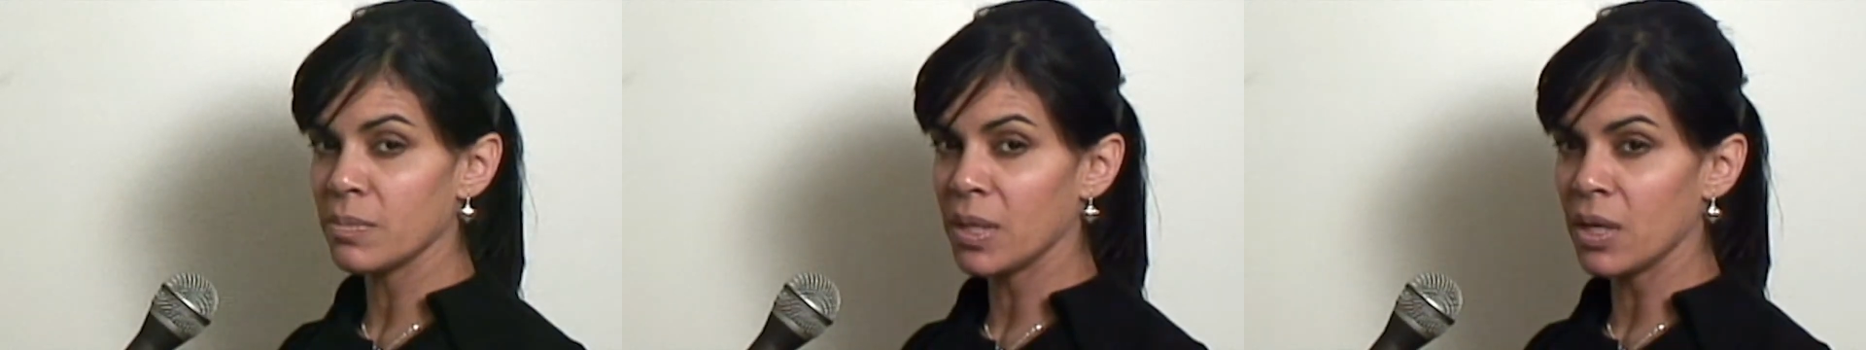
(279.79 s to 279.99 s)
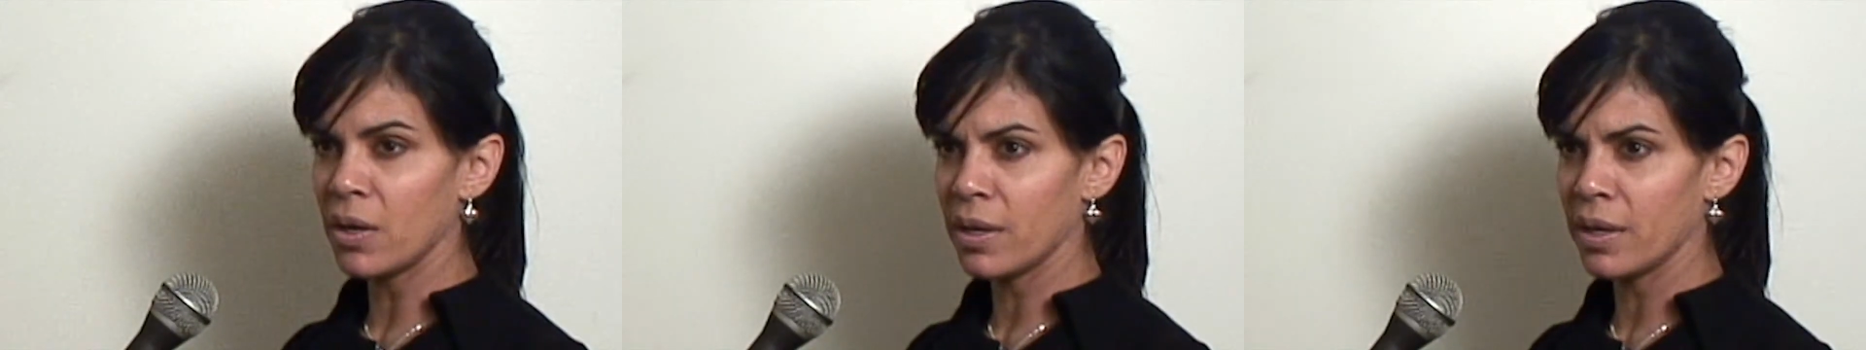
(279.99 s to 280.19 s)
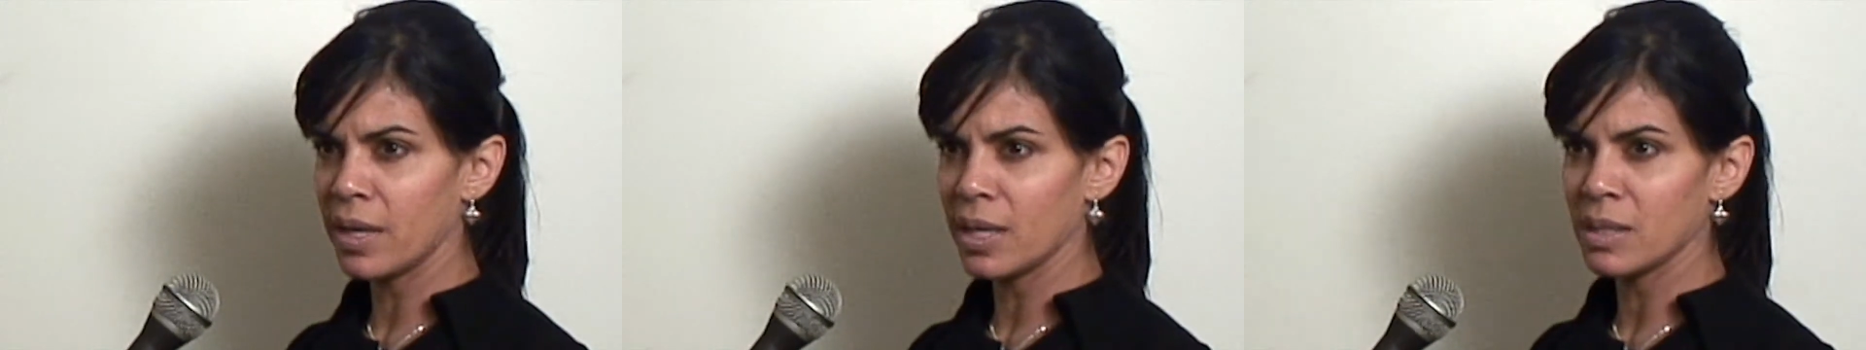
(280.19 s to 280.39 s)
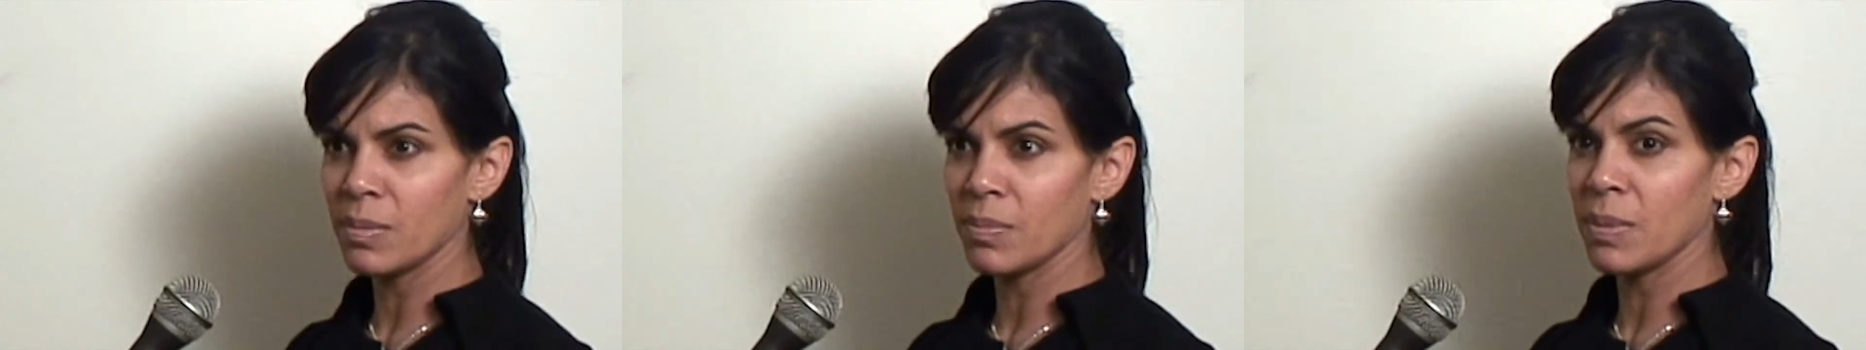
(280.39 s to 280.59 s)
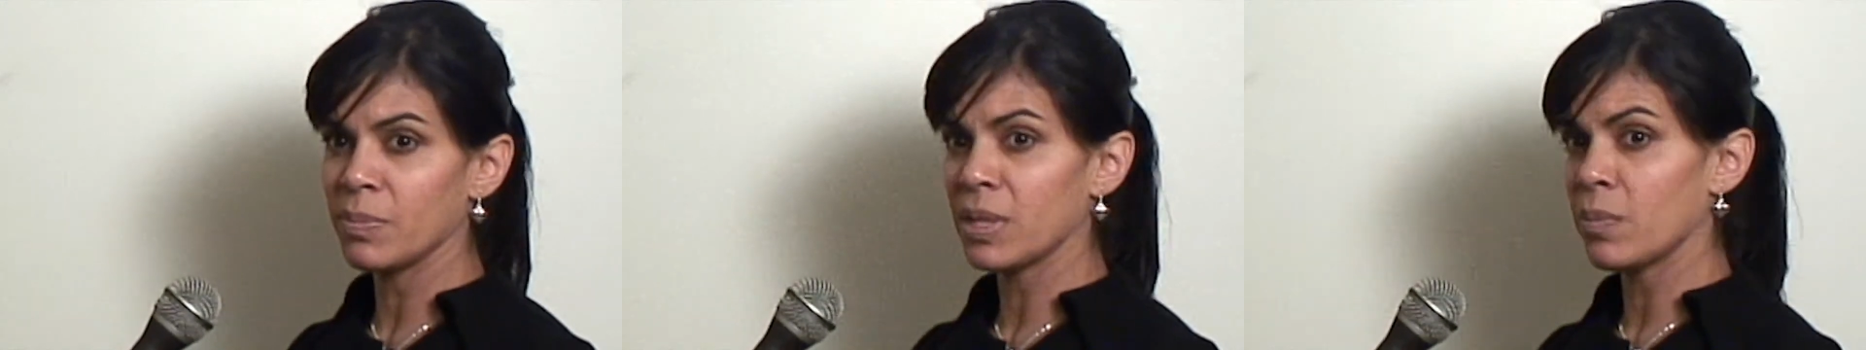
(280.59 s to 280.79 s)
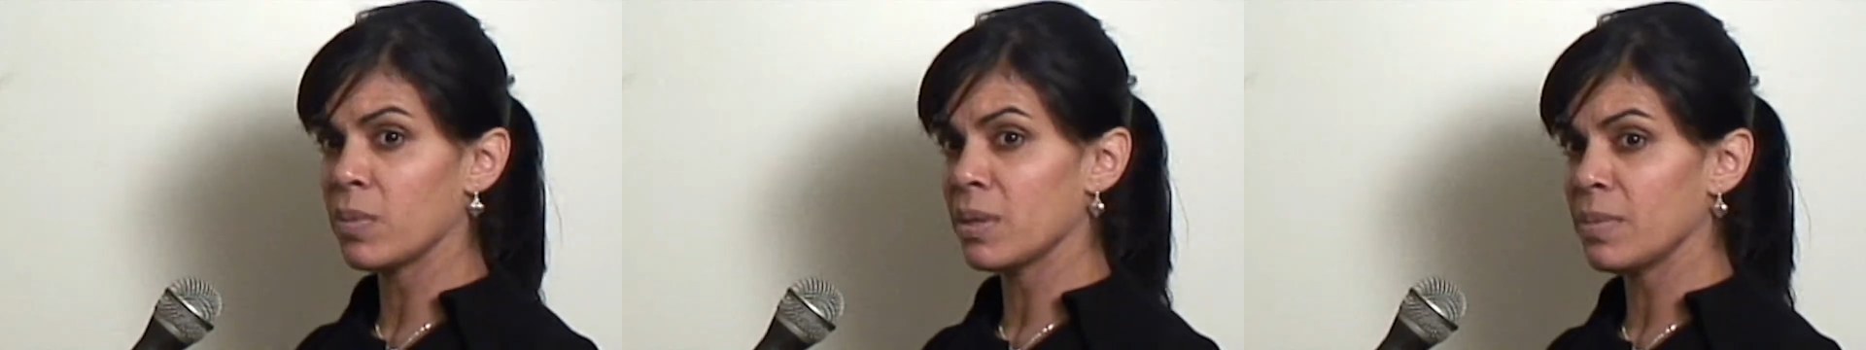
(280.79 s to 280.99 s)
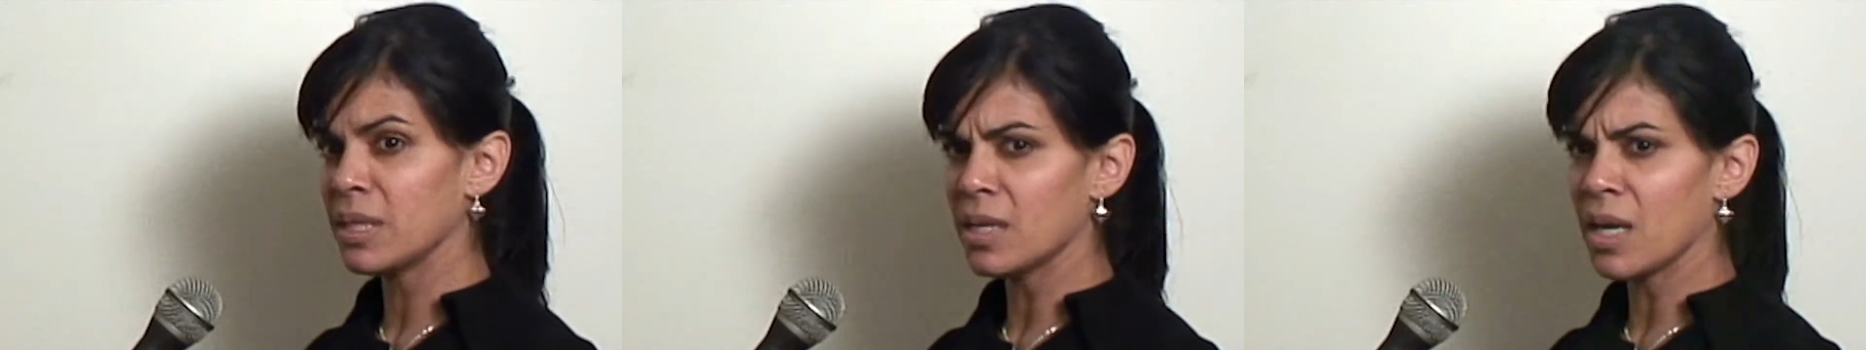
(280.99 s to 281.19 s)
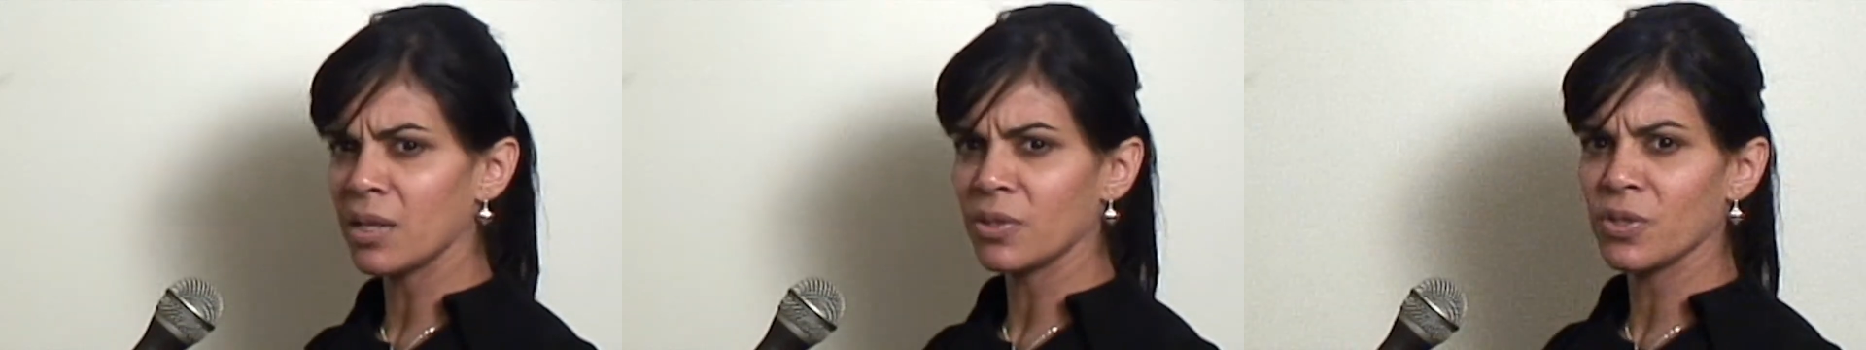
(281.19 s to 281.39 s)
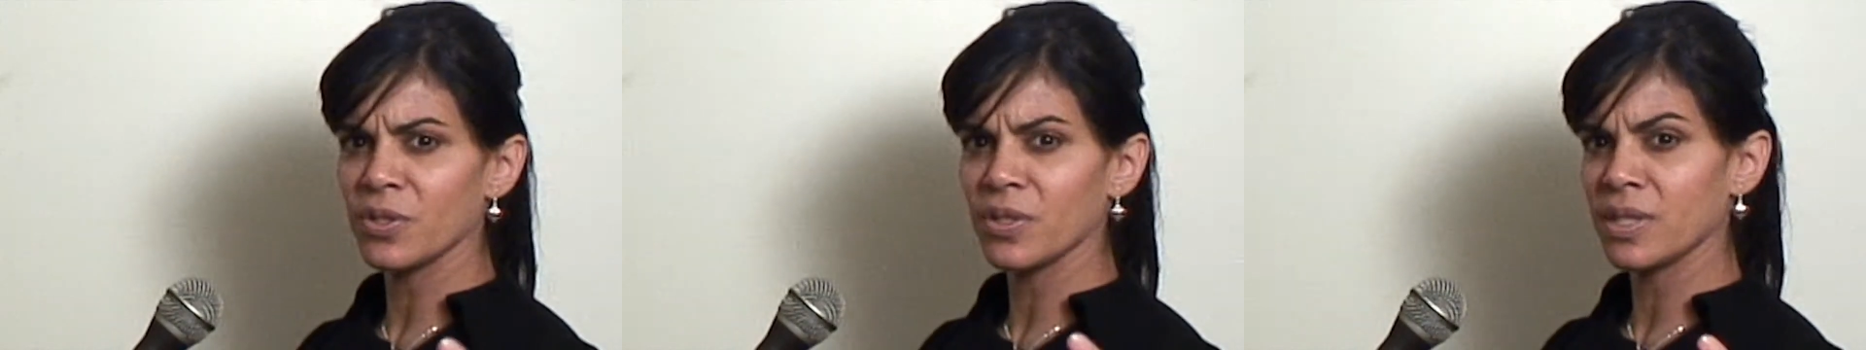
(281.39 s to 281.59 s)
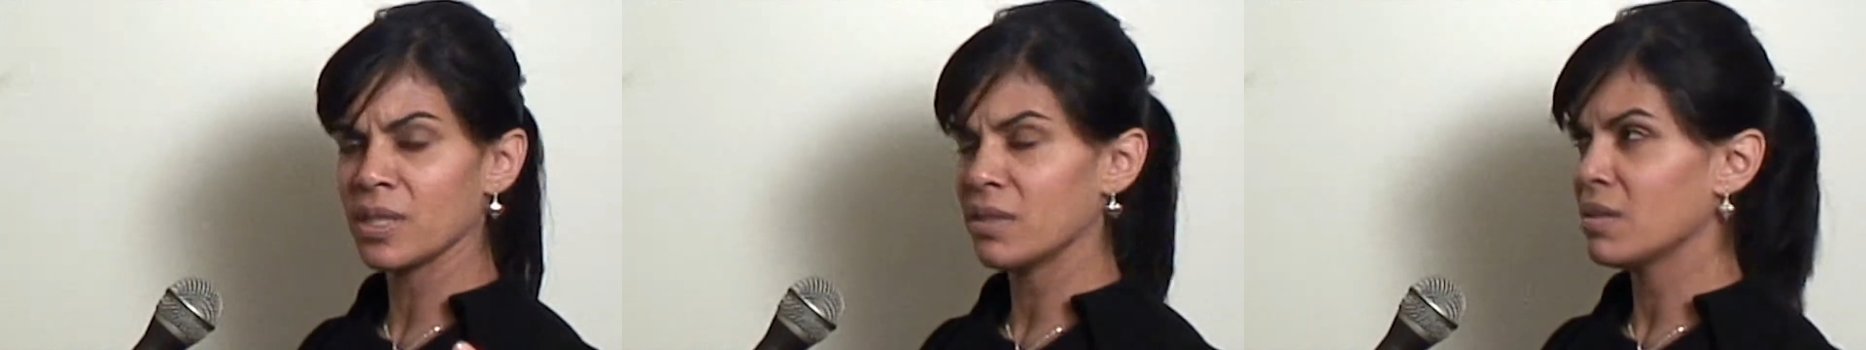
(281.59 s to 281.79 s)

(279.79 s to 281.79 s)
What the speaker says: to be artists, but people that want to be doctors.